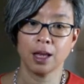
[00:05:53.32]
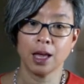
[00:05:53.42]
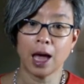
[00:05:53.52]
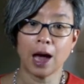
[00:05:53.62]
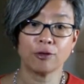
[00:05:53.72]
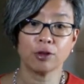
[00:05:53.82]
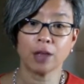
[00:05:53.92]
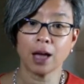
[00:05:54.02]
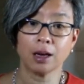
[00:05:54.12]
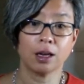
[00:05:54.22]
After
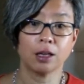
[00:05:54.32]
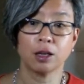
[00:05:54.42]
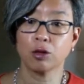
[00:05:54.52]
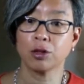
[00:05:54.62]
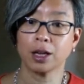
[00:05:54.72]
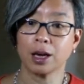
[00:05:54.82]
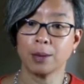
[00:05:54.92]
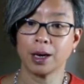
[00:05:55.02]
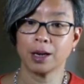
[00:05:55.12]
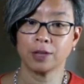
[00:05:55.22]
that, another thing I
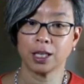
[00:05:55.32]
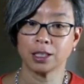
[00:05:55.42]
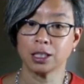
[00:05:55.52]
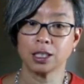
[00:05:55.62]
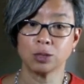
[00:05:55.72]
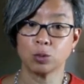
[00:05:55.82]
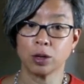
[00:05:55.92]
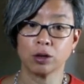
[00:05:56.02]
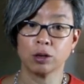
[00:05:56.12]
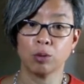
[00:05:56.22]
might have tested is whether
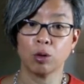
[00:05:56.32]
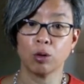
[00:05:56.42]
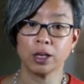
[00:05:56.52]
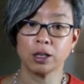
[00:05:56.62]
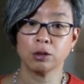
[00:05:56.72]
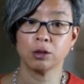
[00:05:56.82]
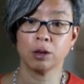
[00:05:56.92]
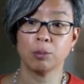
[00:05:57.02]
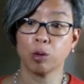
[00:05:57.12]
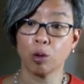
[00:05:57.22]

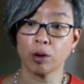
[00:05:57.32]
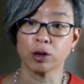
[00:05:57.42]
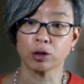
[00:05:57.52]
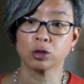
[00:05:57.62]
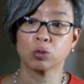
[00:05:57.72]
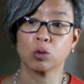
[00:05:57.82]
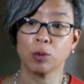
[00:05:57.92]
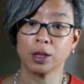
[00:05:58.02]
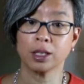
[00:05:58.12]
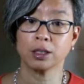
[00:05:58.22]
employers were
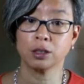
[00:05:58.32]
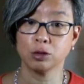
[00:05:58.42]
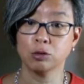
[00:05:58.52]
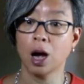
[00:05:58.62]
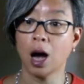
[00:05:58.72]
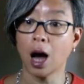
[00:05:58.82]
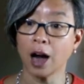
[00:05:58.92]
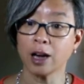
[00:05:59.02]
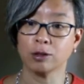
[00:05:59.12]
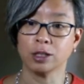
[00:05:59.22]
willing to
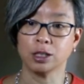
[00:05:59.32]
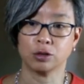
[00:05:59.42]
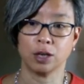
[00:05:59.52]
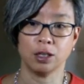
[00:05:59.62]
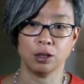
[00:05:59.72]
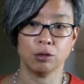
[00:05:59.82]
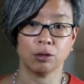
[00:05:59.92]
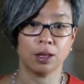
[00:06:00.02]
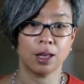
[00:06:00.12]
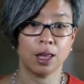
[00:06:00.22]
hire these trained youth.
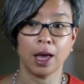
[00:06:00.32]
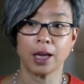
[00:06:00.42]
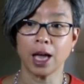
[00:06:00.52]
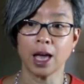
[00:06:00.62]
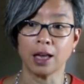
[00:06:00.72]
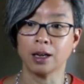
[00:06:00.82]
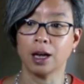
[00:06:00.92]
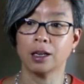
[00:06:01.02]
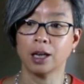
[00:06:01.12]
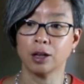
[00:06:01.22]
Again,
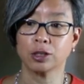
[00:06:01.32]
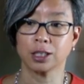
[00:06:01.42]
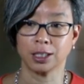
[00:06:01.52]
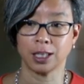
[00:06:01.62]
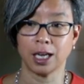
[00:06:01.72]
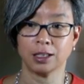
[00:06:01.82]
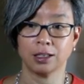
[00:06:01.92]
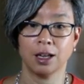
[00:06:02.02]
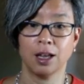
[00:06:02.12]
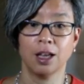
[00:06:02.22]
another success.
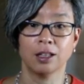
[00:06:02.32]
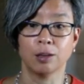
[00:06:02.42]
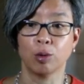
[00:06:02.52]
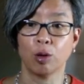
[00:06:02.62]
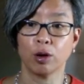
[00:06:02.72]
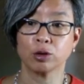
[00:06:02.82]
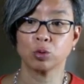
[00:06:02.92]
The employers were